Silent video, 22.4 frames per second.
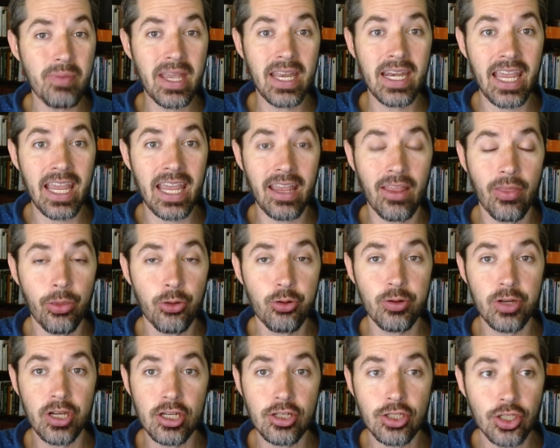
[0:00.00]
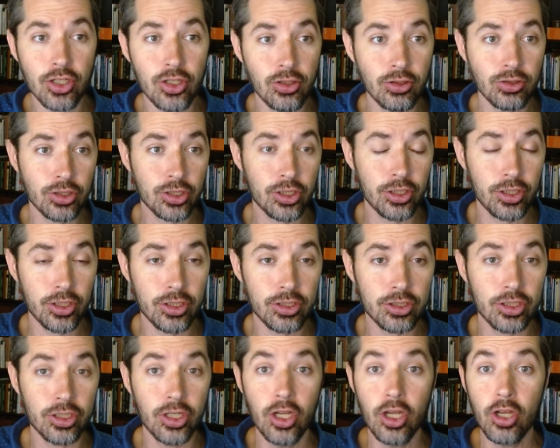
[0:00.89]
been in traditional
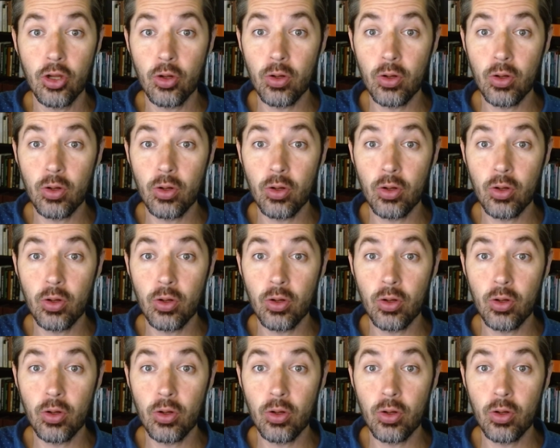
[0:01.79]
church,